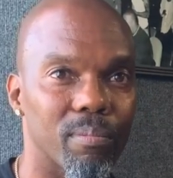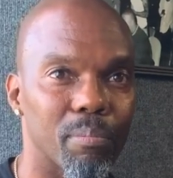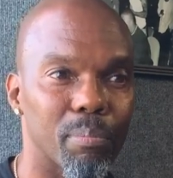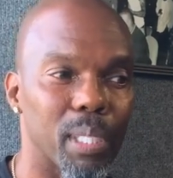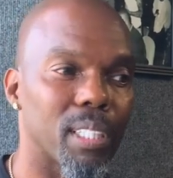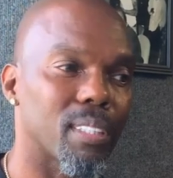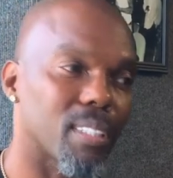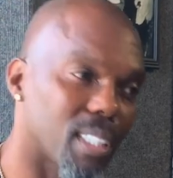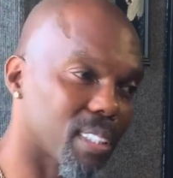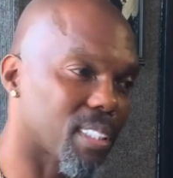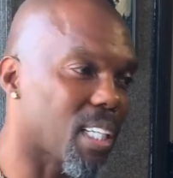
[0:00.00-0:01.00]
But
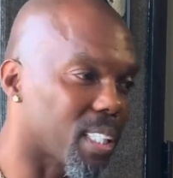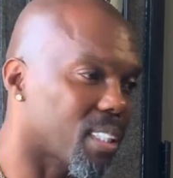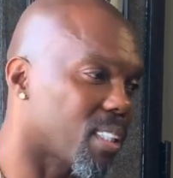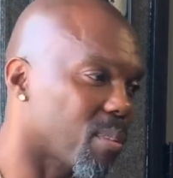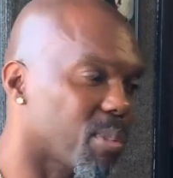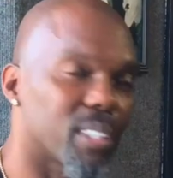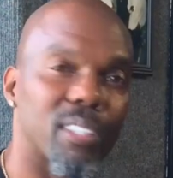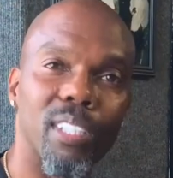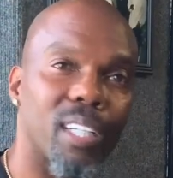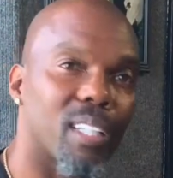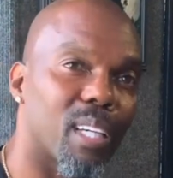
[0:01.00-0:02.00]
inside to that, we'll
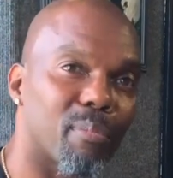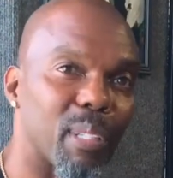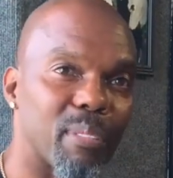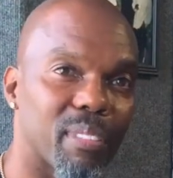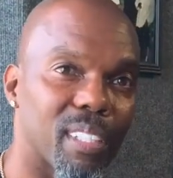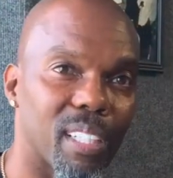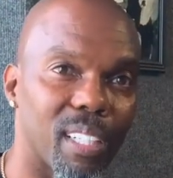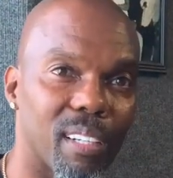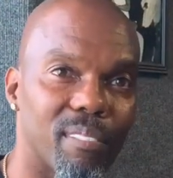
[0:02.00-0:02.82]
tear that motherfucker up.